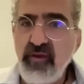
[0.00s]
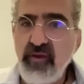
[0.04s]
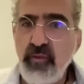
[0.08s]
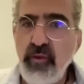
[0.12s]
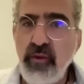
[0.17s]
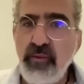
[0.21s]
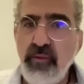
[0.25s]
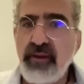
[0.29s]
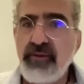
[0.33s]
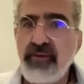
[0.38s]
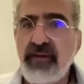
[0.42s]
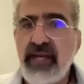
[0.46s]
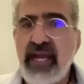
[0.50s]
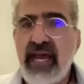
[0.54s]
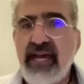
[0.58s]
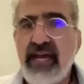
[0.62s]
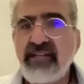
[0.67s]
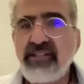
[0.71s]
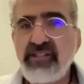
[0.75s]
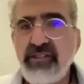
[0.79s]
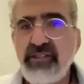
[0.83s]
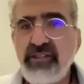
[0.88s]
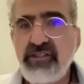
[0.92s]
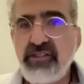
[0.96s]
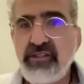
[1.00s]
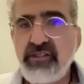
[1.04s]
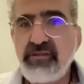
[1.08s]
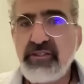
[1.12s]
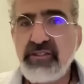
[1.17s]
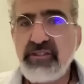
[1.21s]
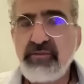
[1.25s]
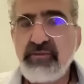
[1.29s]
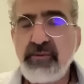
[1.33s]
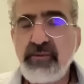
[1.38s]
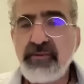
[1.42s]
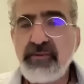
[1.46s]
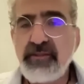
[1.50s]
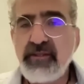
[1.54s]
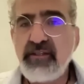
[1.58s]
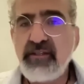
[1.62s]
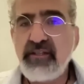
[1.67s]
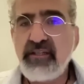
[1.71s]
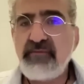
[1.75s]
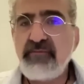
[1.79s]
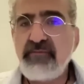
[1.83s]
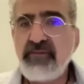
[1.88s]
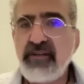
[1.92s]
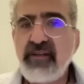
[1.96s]
what we would actually do is we would
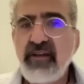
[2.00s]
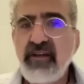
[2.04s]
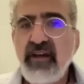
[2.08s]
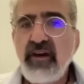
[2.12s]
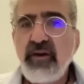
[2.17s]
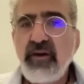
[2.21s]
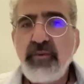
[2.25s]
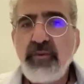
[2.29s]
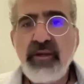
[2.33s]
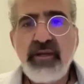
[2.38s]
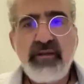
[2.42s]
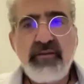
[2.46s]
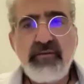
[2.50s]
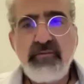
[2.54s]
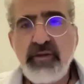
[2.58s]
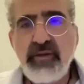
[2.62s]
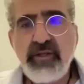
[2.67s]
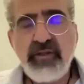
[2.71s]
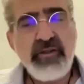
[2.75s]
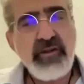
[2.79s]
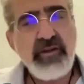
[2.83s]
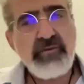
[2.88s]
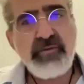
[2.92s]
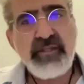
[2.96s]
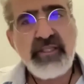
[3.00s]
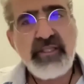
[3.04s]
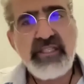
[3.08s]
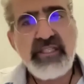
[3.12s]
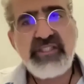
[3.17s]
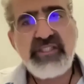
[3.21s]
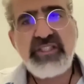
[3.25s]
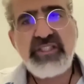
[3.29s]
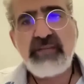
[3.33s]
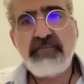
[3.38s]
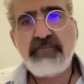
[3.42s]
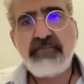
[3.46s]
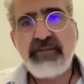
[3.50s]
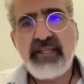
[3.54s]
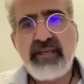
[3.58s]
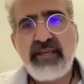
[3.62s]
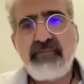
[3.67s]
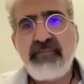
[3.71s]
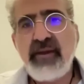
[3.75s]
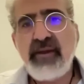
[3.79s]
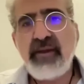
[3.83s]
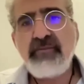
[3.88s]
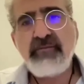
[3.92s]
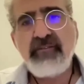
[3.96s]
look and we'd look really deeply,
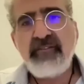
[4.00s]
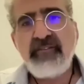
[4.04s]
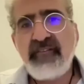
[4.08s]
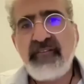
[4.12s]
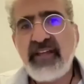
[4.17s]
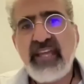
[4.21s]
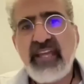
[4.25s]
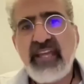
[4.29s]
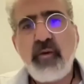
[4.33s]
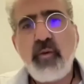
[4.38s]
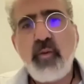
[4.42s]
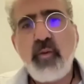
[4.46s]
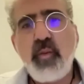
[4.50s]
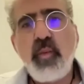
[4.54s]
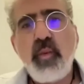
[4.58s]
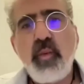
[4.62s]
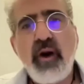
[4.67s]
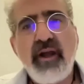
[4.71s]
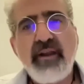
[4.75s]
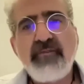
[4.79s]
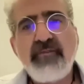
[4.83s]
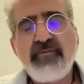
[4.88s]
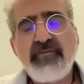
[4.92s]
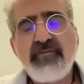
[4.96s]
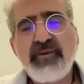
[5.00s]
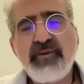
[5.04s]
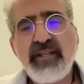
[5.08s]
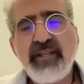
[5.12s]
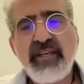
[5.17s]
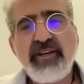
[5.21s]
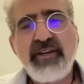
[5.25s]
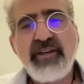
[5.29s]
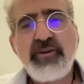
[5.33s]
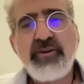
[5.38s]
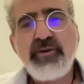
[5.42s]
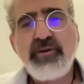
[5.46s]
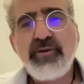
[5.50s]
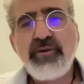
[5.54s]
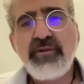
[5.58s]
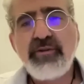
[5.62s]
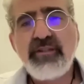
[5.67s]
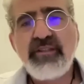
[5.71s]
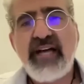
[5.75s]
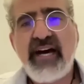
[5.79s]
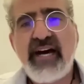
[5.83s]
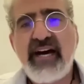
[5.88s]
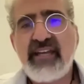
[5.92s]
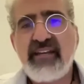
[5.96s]
and maybe we find like one really
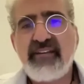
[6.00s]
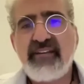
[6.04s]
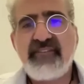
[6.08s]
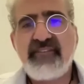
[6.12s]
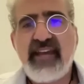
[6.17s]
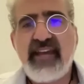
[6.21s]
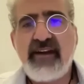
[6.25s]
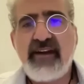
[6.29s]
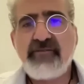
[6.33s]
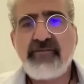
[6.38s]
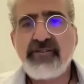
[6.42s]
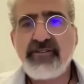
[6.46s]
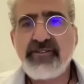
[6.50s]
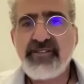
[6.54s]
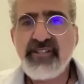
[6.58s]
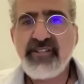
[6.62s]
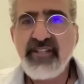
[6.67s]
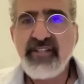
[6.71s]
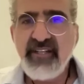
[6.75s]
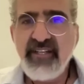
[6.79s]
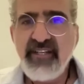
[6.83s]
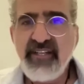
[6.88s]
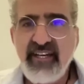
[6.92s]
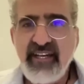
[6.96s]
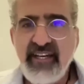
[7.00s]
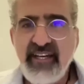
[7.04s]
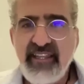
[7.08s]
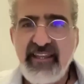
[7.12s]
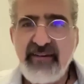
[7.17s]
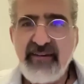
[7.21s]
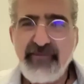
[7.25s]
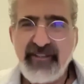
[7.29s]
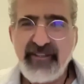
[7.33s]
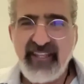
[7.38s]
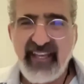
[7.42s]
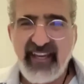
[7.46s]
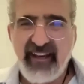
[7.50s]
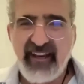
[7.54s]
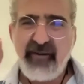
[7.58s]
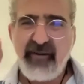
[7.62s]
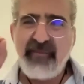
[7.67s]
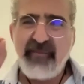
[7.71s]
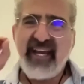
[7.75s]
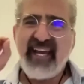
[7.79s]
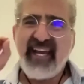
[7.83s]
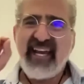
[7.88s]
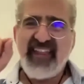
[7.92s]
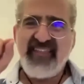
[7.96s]
cool line of Carol's, and we're like, oh
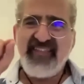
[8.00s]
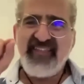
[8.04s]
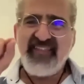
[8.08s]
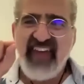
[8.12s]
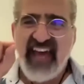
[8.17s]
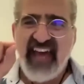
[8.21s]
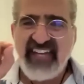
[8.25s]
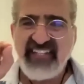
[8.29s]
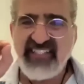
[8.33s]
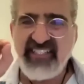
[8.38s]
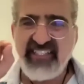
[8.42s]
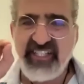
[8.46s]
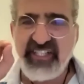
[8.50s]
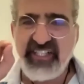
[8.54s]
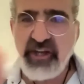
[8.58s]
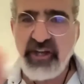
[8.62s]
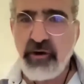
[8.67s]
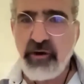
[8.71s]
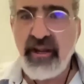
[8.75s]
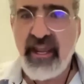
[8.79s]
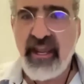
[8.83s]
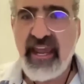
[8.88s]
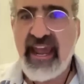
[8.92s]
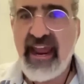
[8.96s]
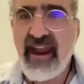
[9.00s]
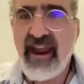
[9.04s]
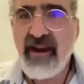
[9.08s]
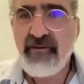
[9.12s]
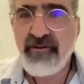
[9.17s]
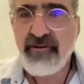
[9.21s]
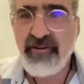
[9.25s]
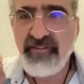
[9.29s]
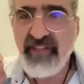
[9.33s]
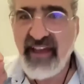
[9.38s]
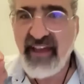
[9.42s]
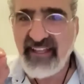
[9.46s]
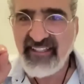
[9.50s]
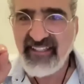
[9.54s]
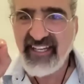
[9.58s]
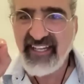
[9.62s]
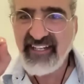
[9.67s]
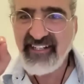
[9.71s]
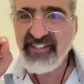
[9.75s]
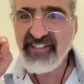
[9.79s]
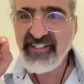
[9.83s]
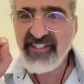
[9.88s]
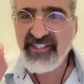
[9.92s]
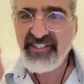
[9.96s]
my God, that's so Carol. That
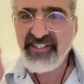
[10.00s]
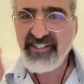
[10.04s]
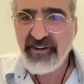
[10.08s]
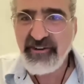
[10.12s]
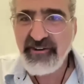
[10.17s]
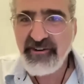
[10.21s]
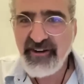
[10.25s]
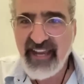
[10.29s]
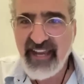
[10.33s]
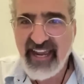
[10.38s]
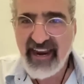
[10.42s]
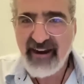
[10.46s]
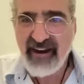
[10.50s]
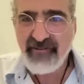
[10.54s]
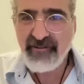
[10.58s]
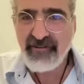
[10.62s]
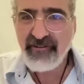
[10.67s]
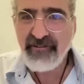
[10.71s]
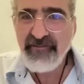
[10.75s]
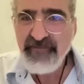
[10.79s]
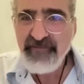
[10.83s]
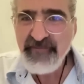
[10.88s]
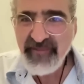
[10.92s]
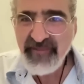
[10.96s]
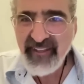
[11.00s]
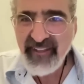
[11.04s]
line is so Carol,